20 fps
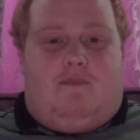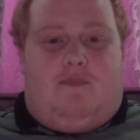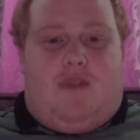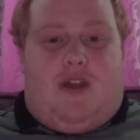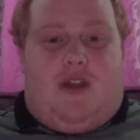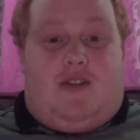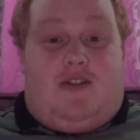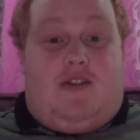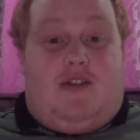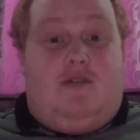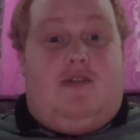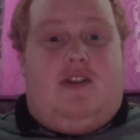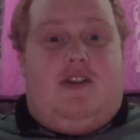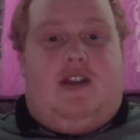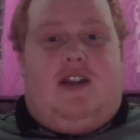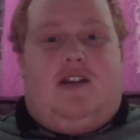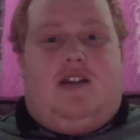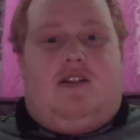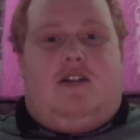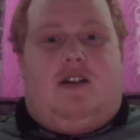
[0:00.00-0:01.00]
do think
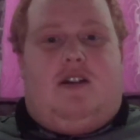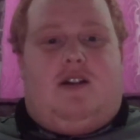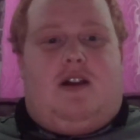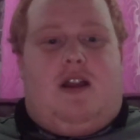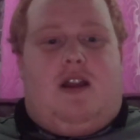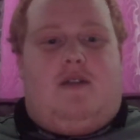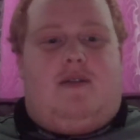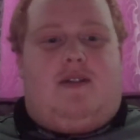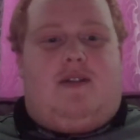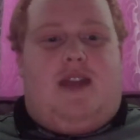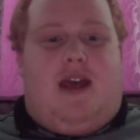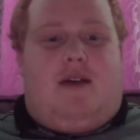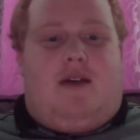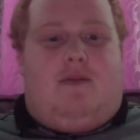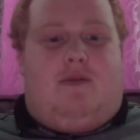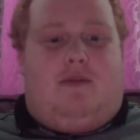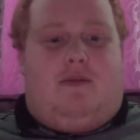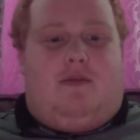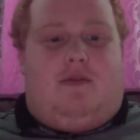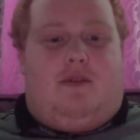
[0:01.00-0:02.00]
he should have closed
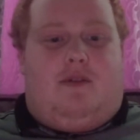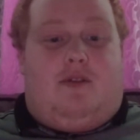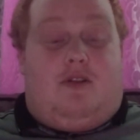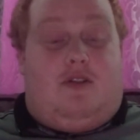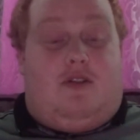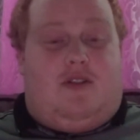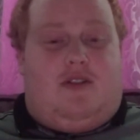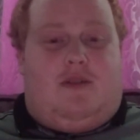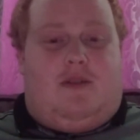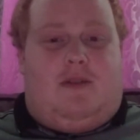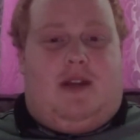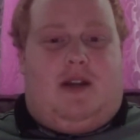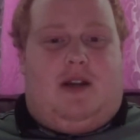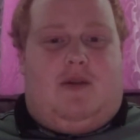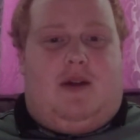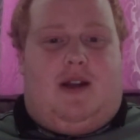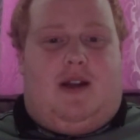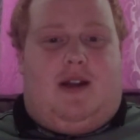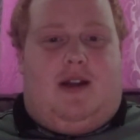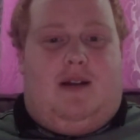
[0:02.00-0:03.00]
down the cross a bit
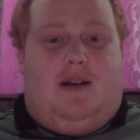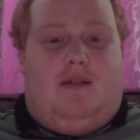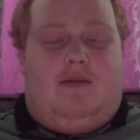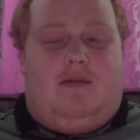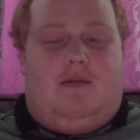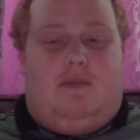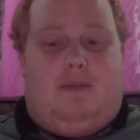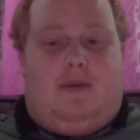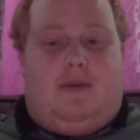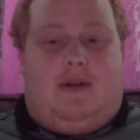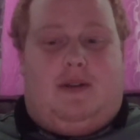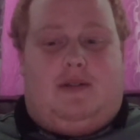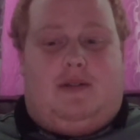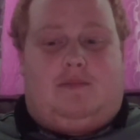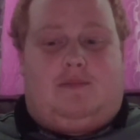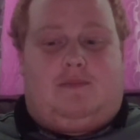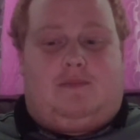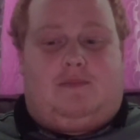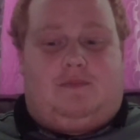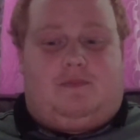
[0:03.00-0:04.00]
quicker, but
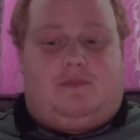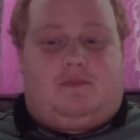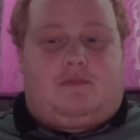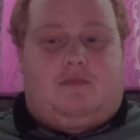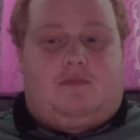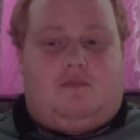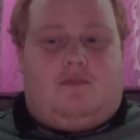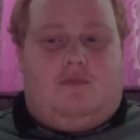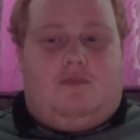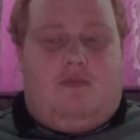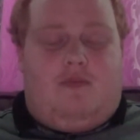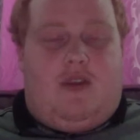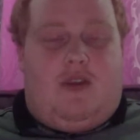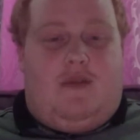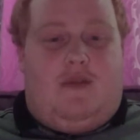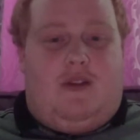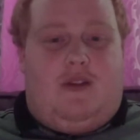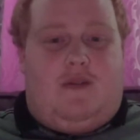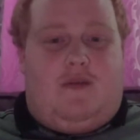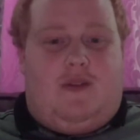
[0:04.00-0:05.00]

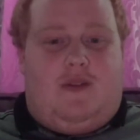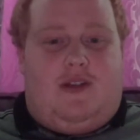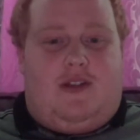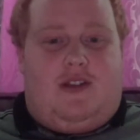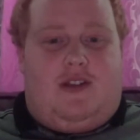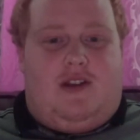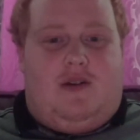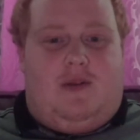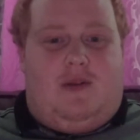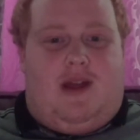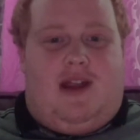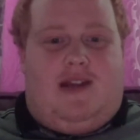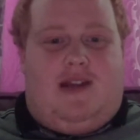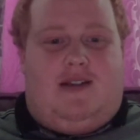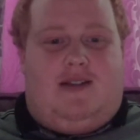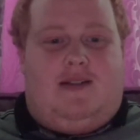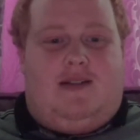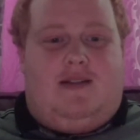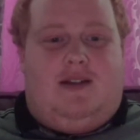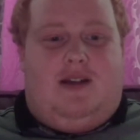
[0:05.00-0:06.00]
for the first goal that
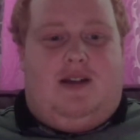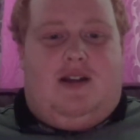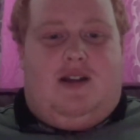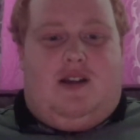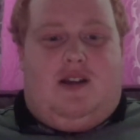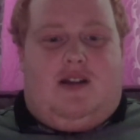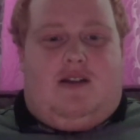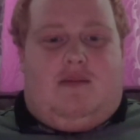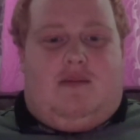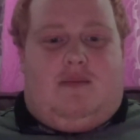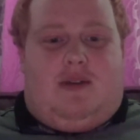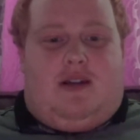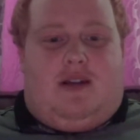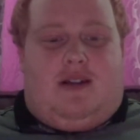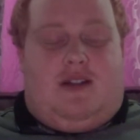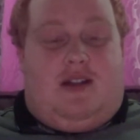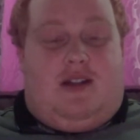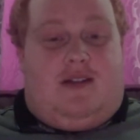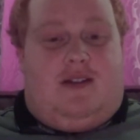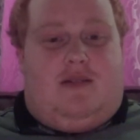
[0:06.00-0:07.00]
is. But there's
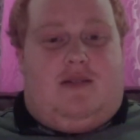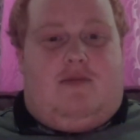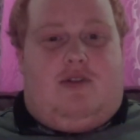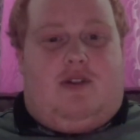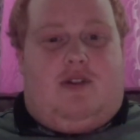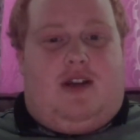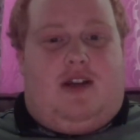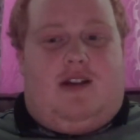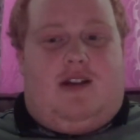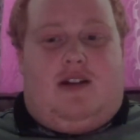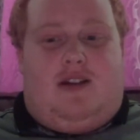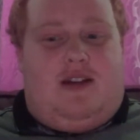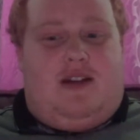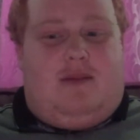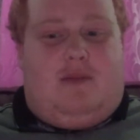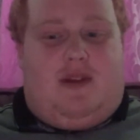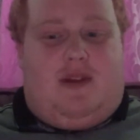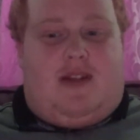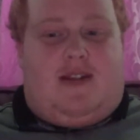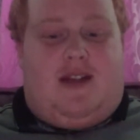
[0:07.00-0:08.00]
nothing wrong he could have done
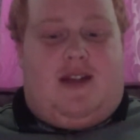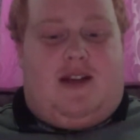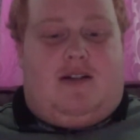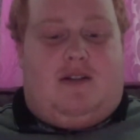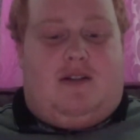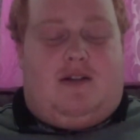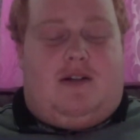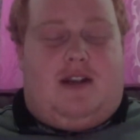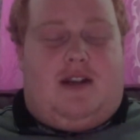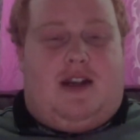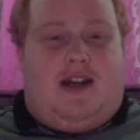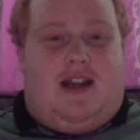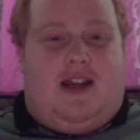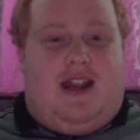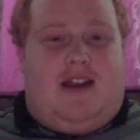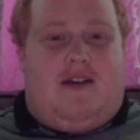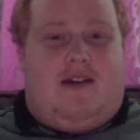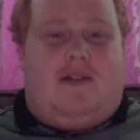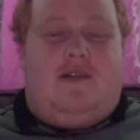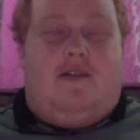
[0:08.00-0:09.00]
with the second.
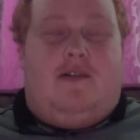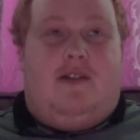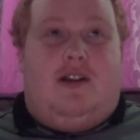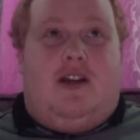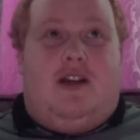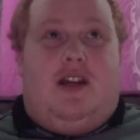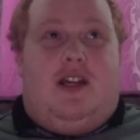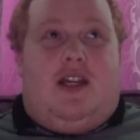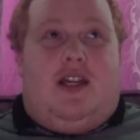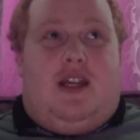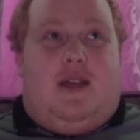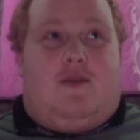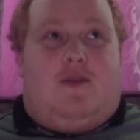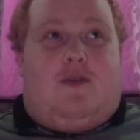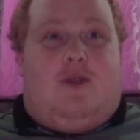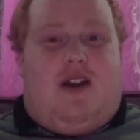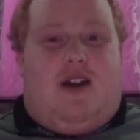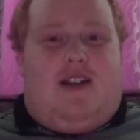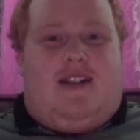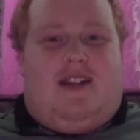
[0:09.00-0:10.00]
Again, if
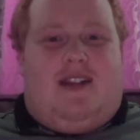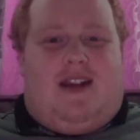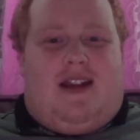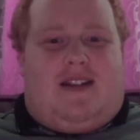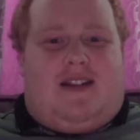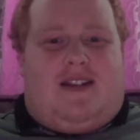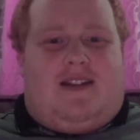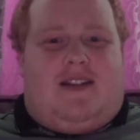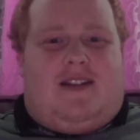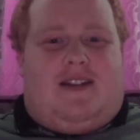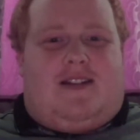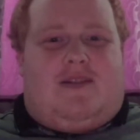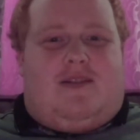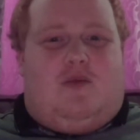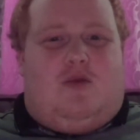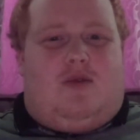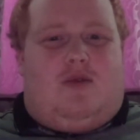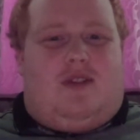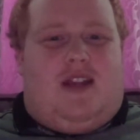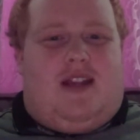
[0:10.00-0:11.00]
Guaita gets a 6,
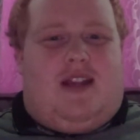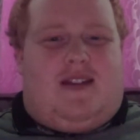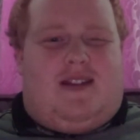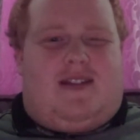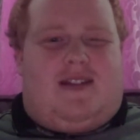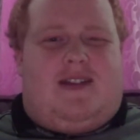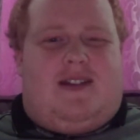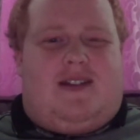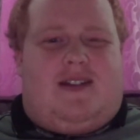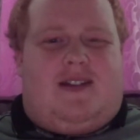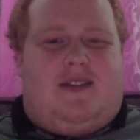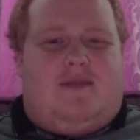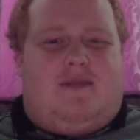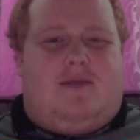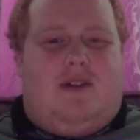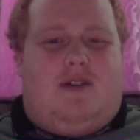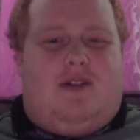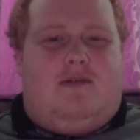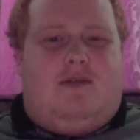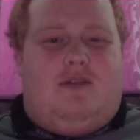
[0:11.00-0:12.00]
Ward gets a 6 as
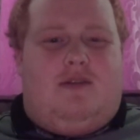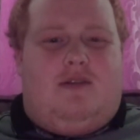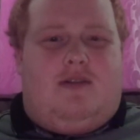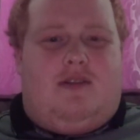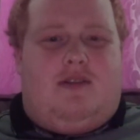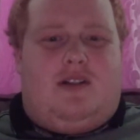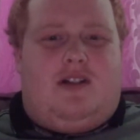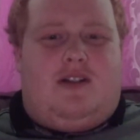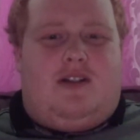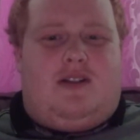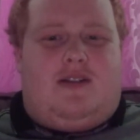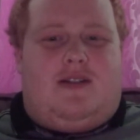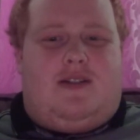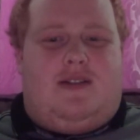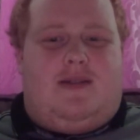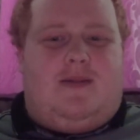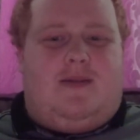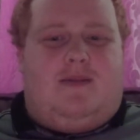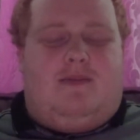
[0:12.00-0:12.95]
well, because,